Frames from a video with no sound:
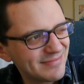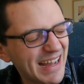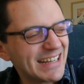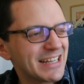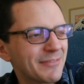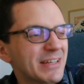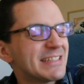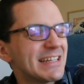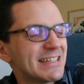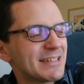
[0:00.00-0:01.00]
Actually, I've
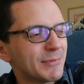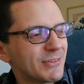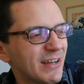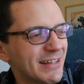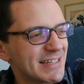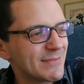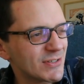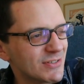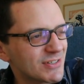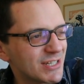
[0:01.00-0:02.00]
considered some alternatives,
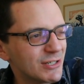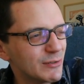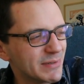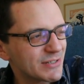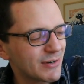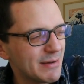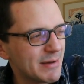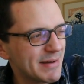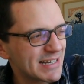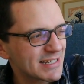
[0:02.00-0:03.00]
and skewb is quite a
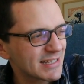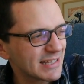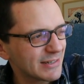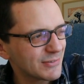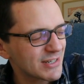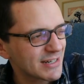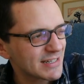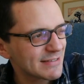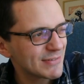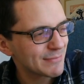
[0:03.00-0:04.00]
bit better than the alternatives.